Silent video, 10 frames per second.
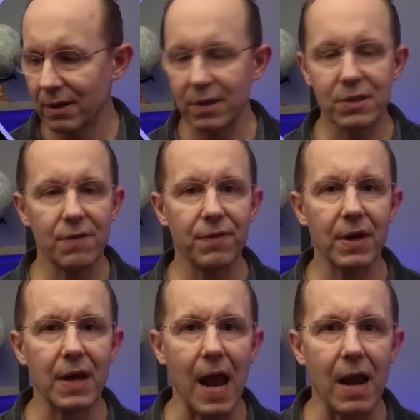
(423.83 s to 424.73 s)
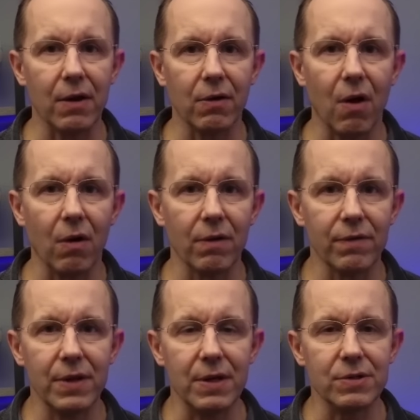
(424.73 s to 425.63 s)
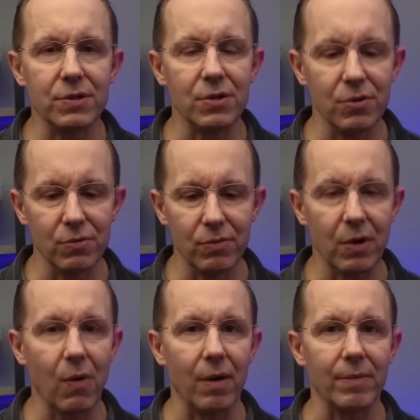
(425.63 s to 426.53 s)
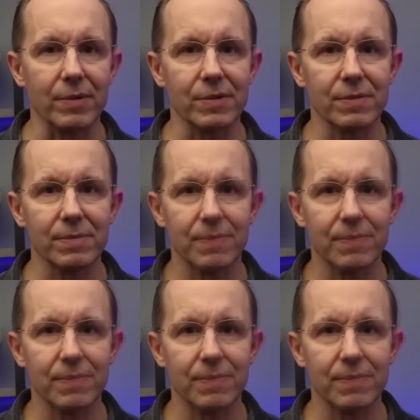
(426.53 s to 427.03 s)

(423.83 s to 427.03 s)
Let's see if it can handle all of these new requirements.